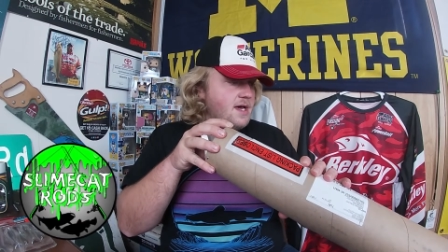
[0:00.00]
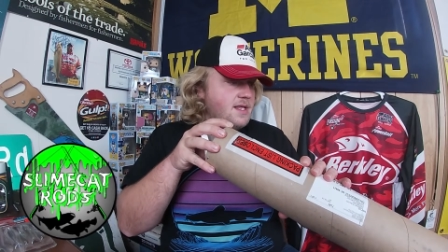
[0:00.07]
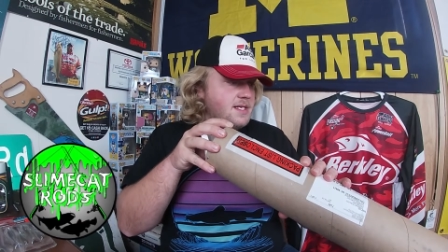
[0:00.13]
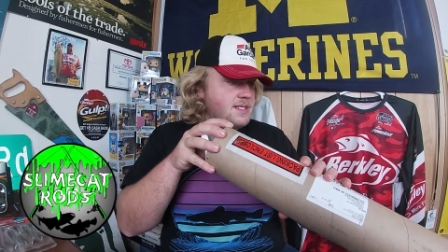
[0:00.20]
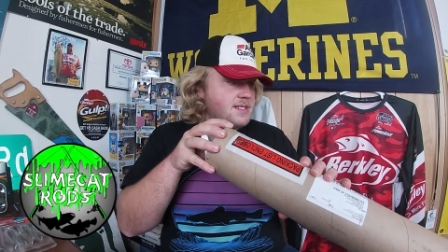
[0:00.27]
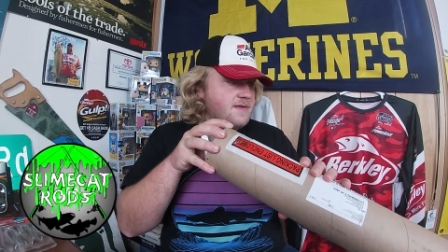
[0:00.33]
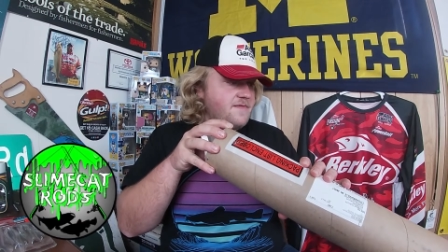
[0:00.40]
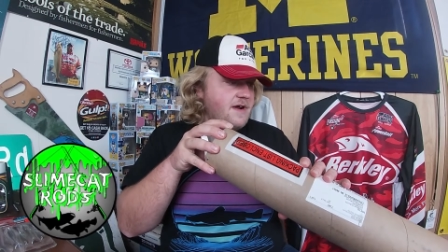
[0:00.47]

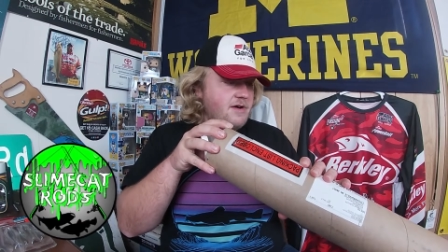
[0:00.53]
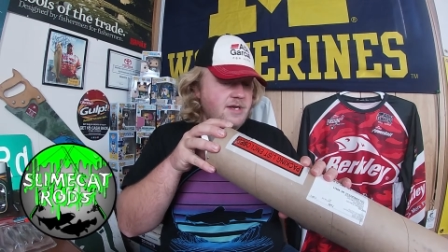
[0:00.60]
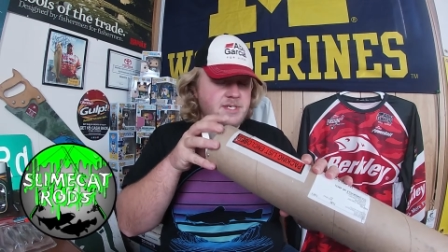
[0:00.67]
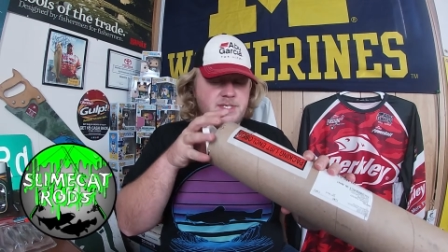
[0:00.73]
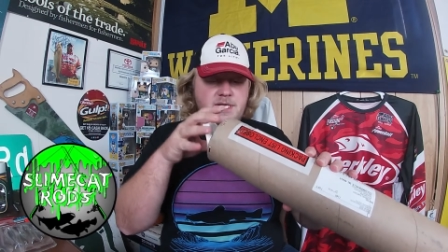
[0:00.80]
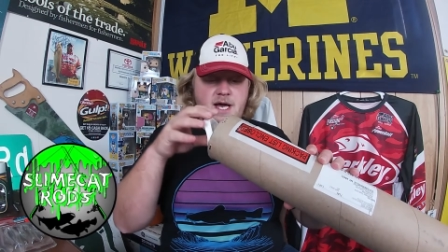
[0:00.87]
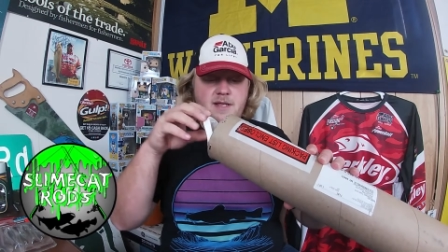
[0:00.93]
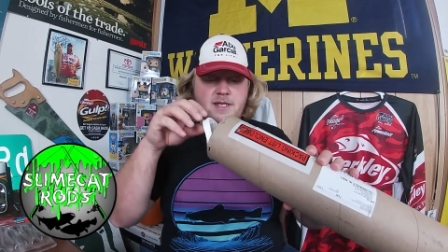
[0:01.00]
This is a very
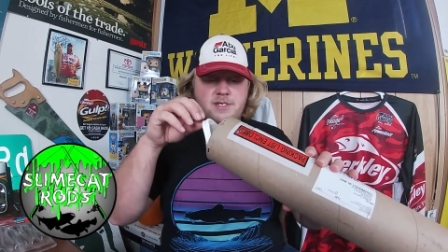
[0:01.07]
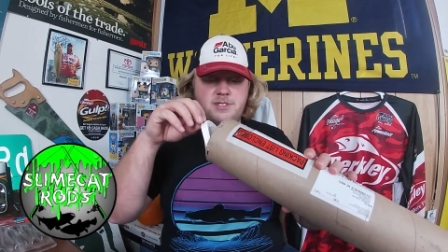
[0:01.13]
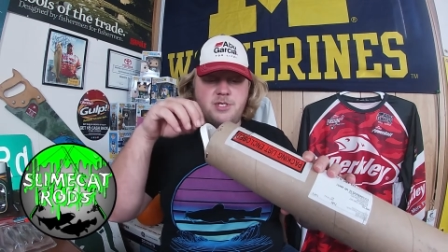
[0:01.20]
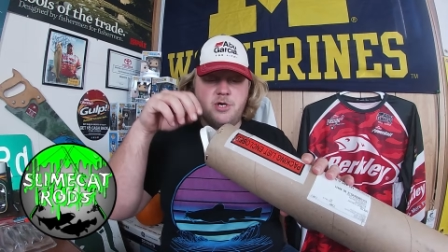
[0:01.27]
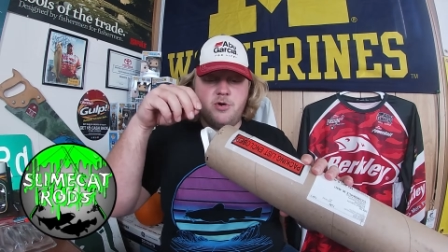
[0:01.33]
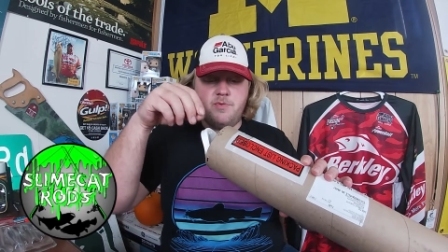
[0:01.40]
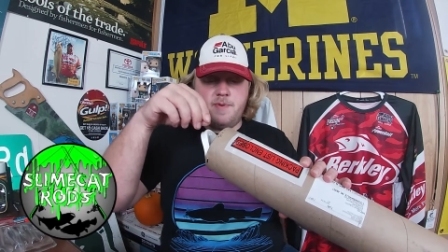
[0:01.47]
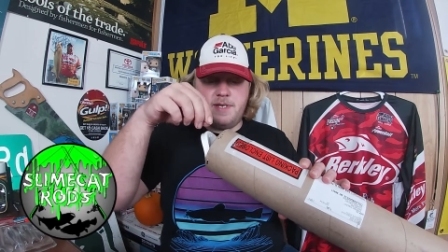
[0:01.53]
solid
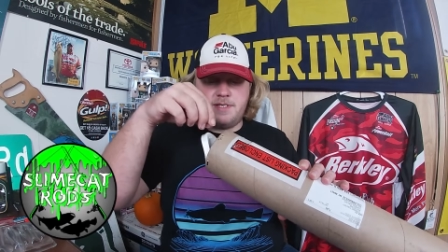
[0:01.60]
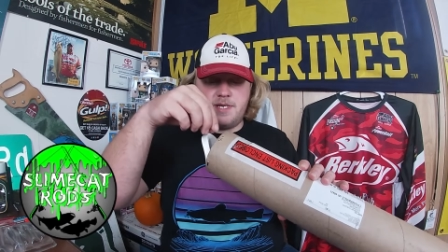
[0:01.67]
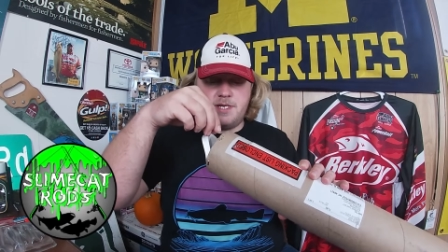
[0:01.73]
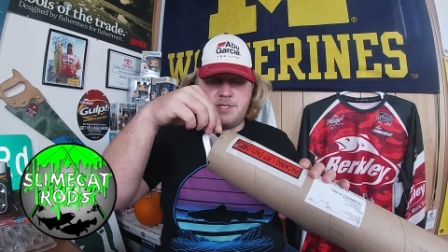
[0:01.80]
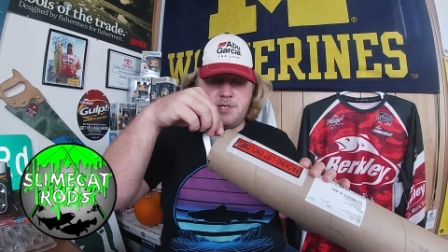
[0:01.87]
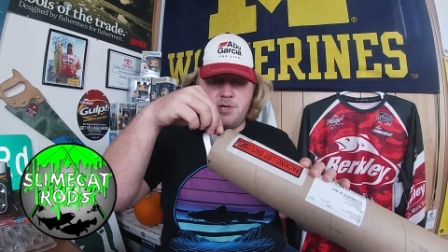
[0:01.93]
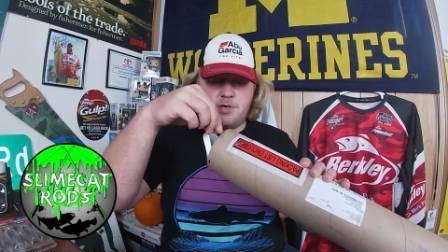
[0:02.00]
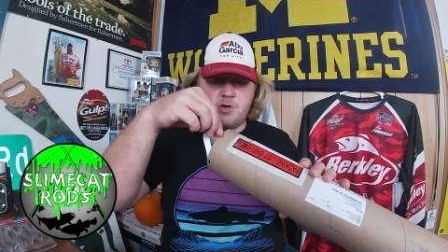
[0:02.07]
tube.
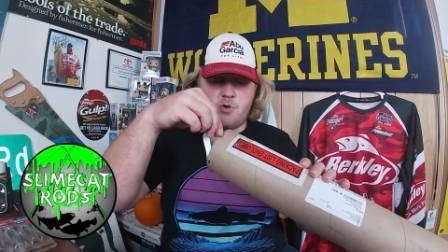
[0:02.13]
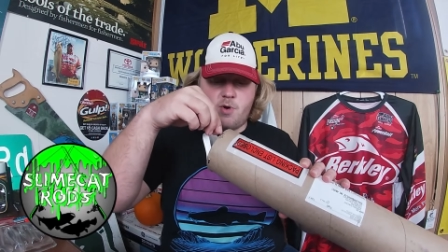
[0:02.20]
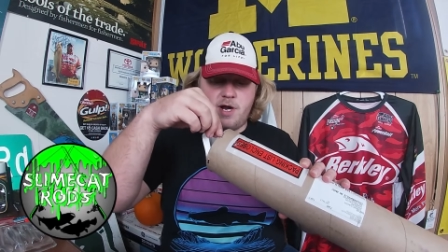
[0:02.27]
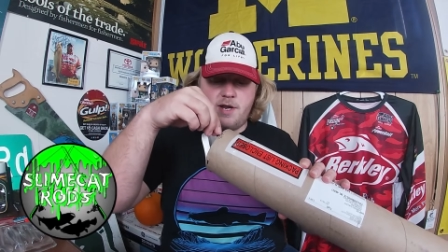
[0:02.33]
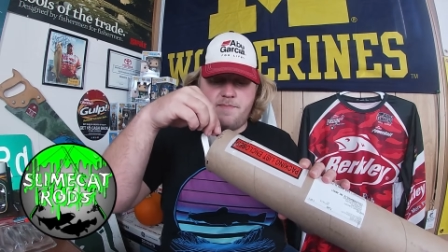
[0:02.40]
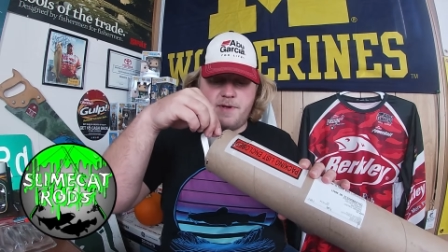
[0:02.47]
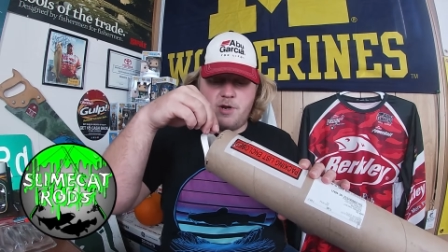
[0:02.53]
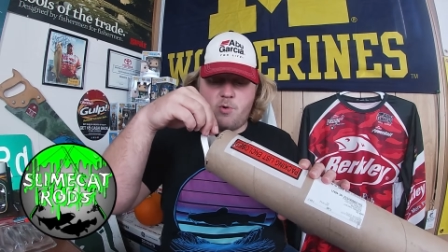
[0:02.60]
It took
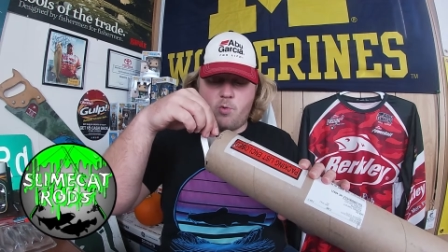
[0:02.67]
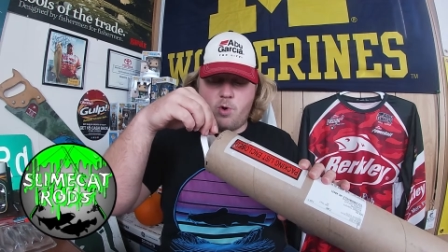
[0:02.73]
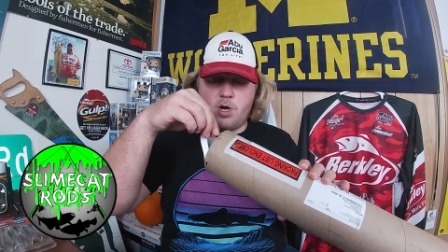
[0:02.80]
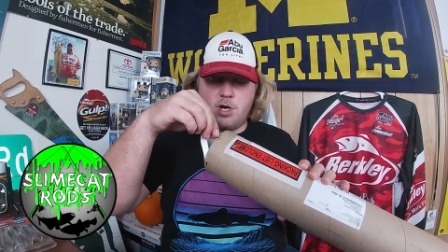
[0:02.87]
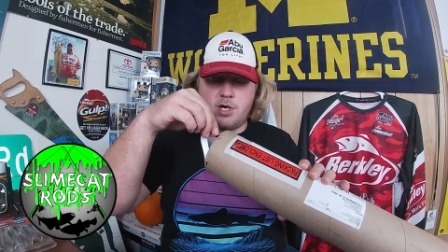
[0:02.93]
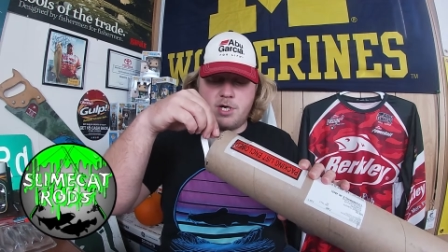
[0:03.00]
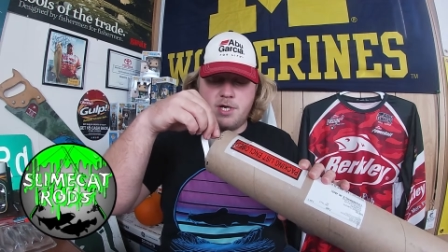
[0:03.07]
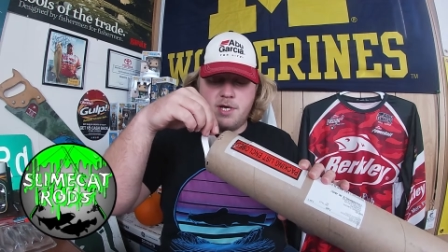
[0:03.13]
quite a bit of
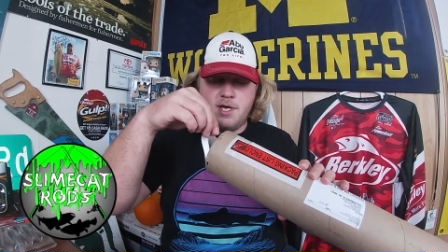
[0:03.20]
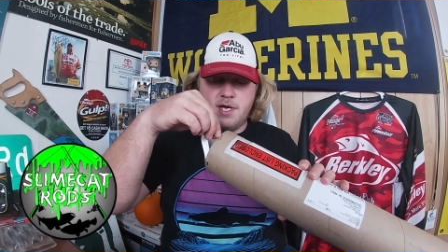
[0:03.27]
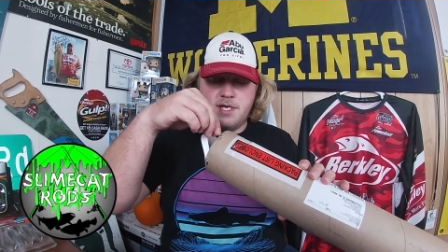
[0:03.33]
work